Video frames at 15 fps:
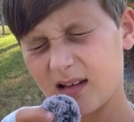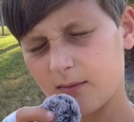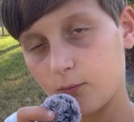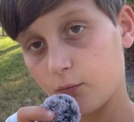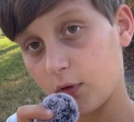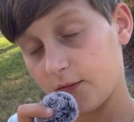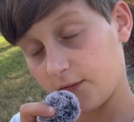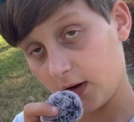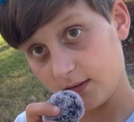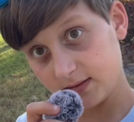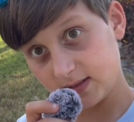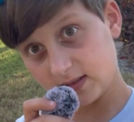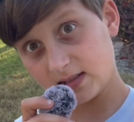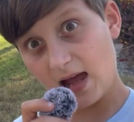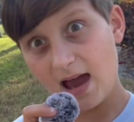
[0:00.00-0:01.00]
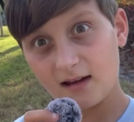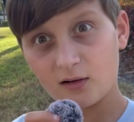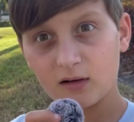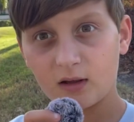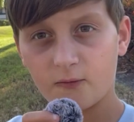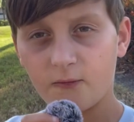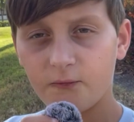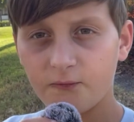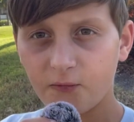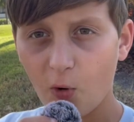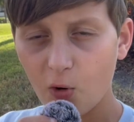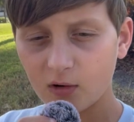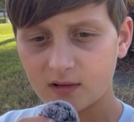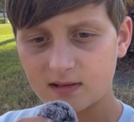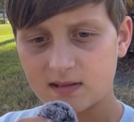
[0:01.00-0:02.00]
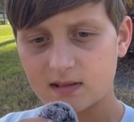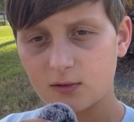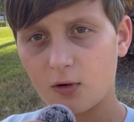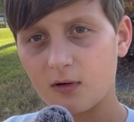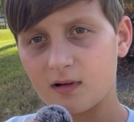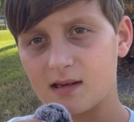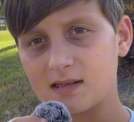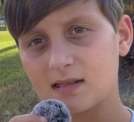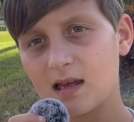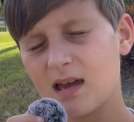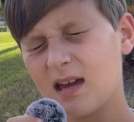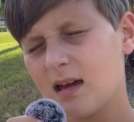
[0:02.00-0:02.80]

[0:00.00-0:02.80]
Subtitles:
with a staggering 40 stories.